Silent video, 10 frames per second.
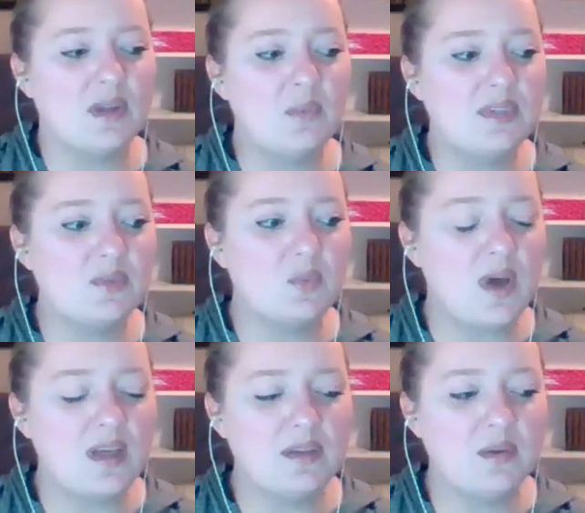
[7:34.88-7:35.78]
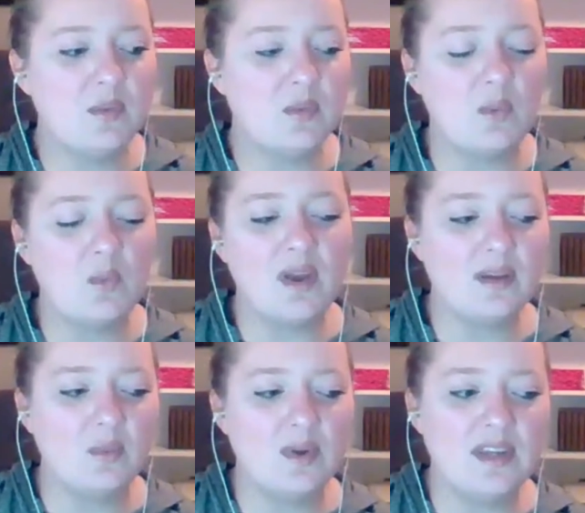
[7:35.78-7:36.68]
it was while
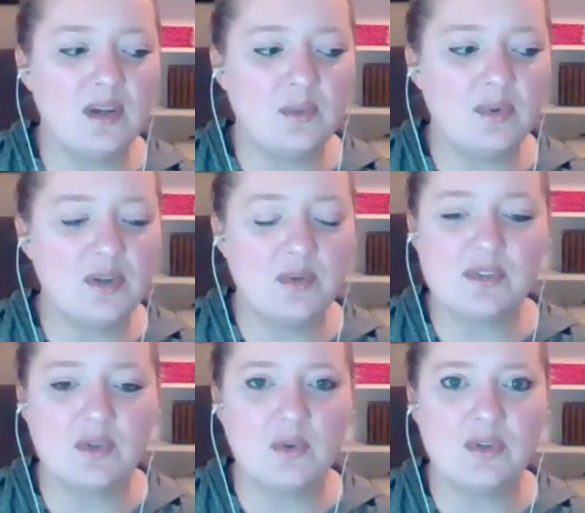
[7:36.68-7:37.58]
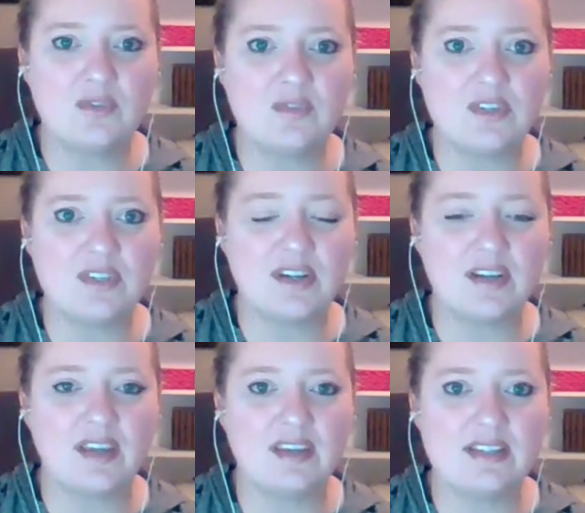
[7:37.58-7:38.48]
what year were you in school when you first
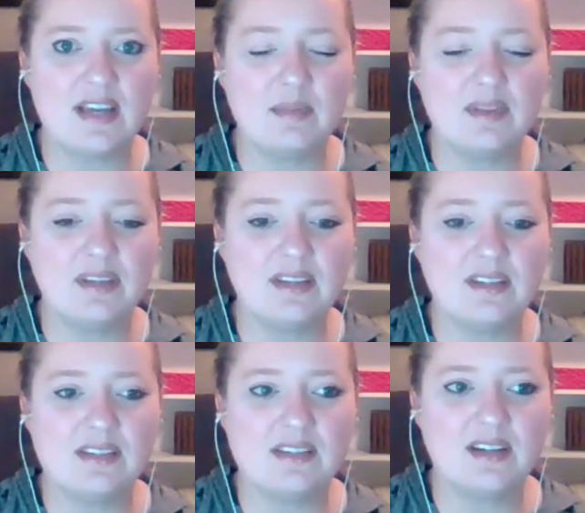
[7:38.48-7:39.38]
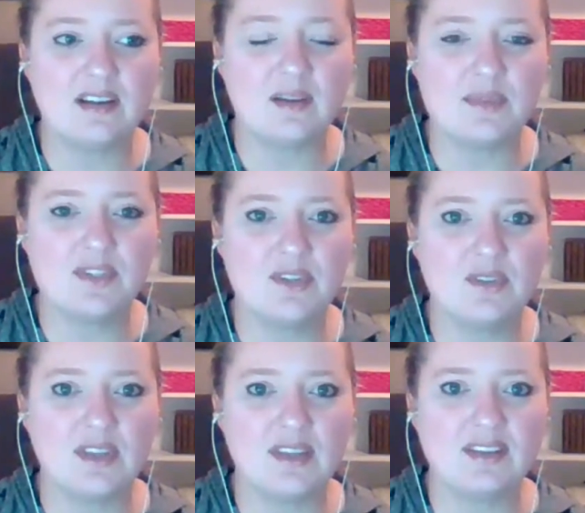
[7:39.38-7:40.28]
started kind of dabbling in startups
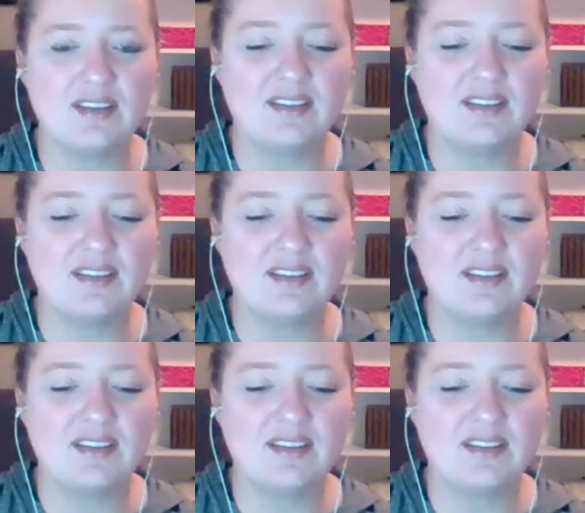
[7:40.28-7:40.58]
too then?